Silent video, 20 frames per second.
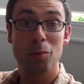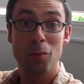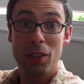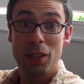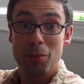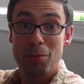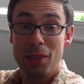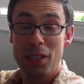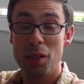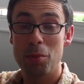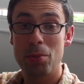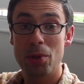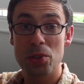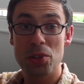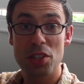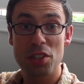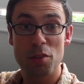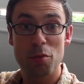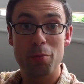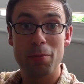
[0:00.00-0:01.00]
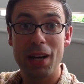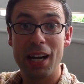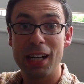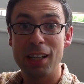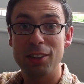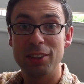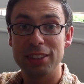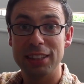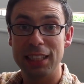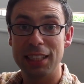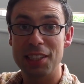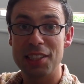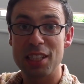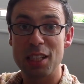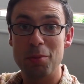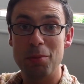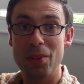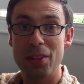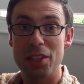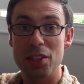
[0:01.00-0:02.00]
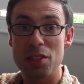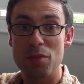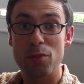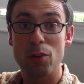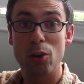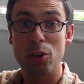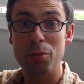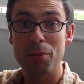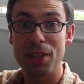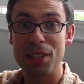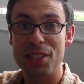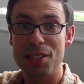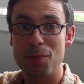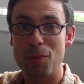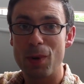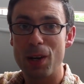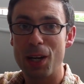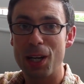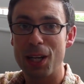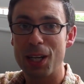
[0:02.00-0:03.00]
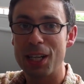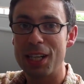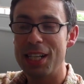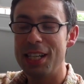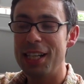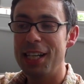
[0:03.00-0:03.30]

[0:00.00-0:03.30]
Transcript: We're in the process of piloting some of these formats where